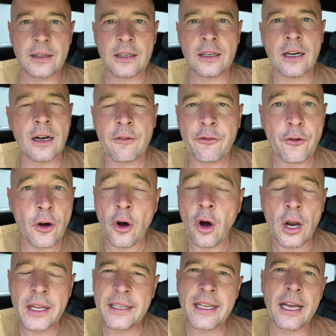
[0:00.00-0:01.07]
of a
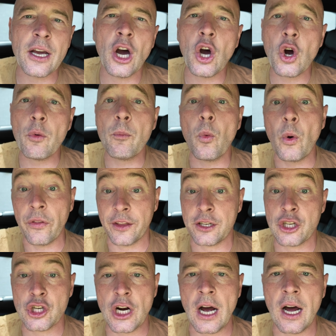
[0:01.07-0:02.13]
holiday home with a
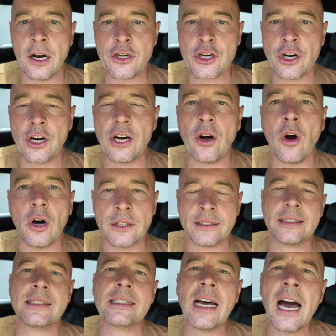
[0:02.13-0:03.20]
charger on
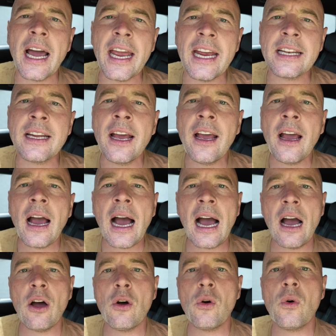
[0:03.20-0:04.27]
site.
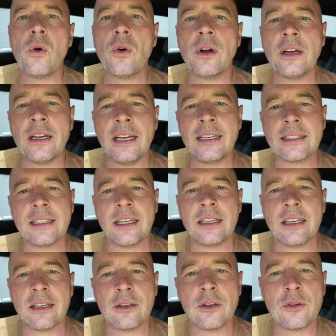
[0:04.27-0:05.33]
How is
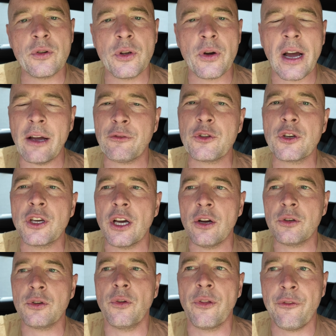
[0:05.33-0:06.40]
it? Do you have to go
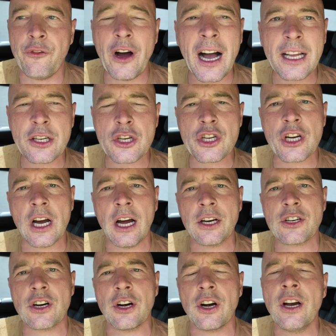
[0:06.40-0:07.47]
to the fast
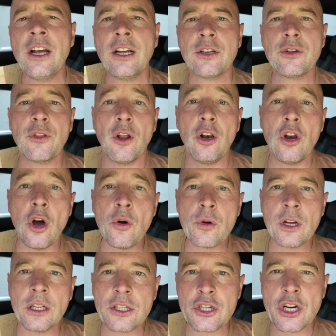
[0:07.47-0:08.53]
charger, to the
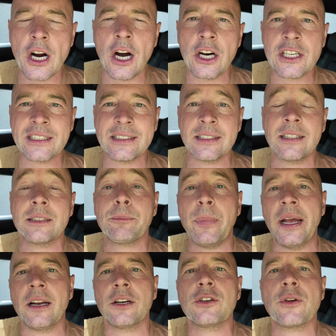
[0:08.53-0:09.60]
local chargers? Is it
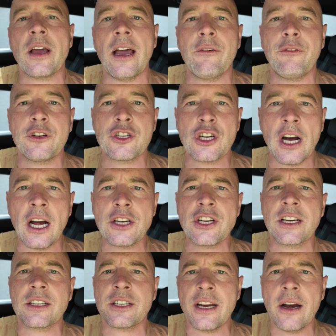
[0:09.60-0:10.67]
better to have a
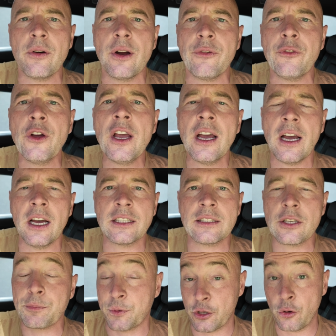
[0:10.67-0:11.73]
charging tariff, a
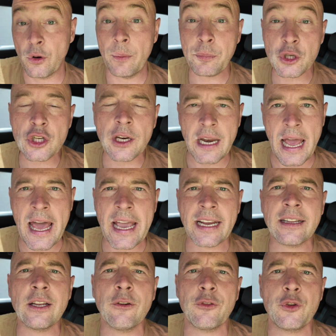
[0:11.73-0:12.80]
subscription
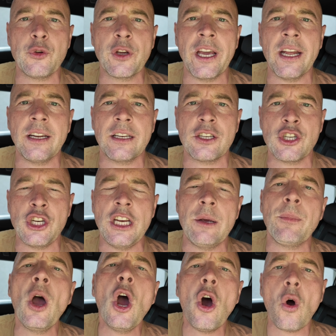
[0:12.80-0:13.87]
active to get it
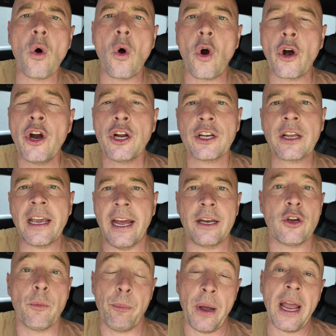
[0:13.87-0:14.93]
cheap, or can
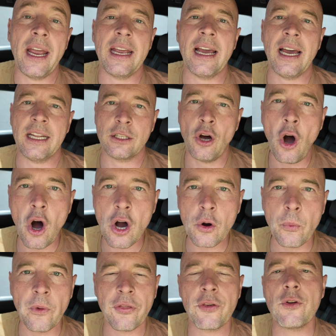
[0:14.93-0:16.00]
you pay ad
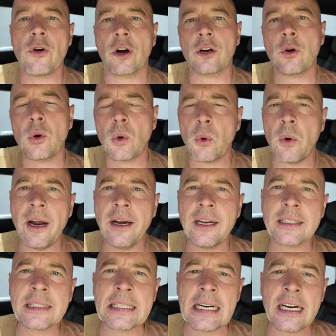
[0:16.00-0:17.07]
hoc with your
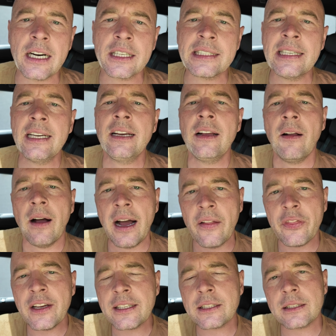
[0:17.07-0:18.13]
credit card? And
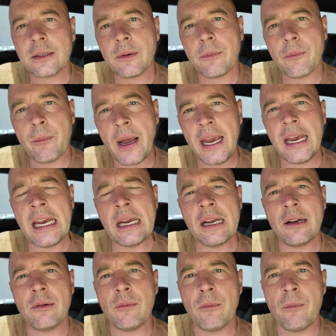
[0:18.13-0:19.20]
this may
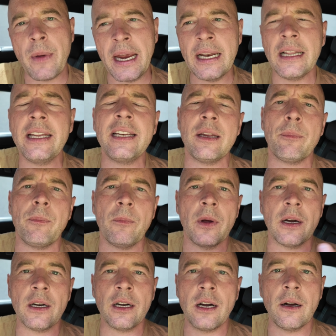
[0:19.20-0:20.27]
mainly
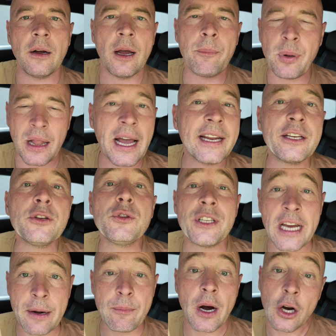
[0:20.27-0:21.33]
apply to
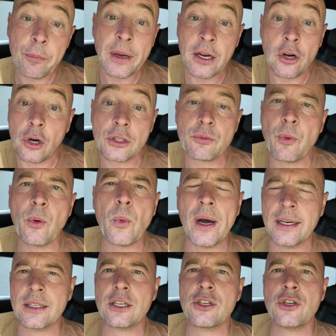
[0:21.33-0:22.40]
Denmark, because we
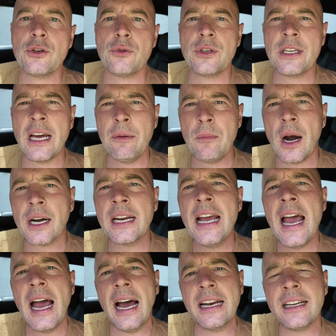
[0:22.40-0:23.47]
went to Denmark,
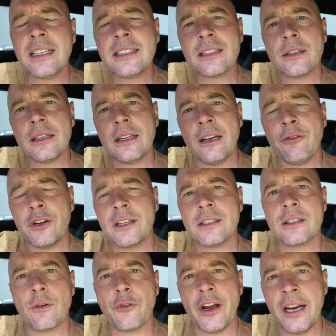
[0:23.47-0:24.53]
and if it
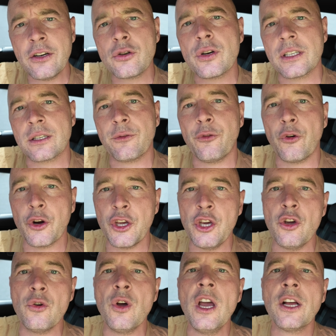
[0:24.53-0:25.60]
is of interest for
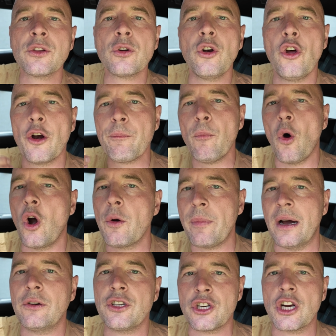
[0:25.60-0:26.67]
you to learn more
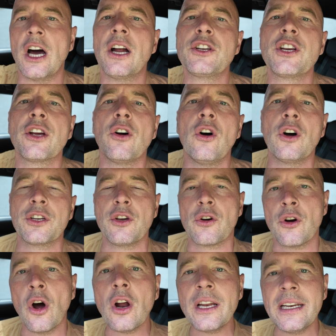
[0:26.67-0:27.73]
about charging on your
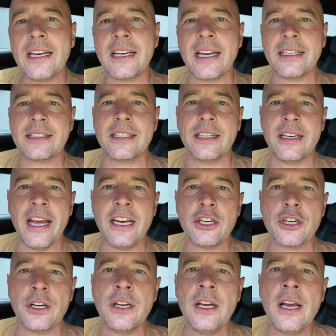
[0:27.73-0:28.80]
holiday
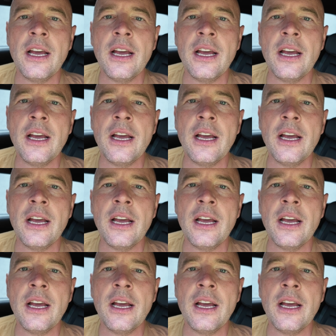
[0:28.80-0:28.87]
destination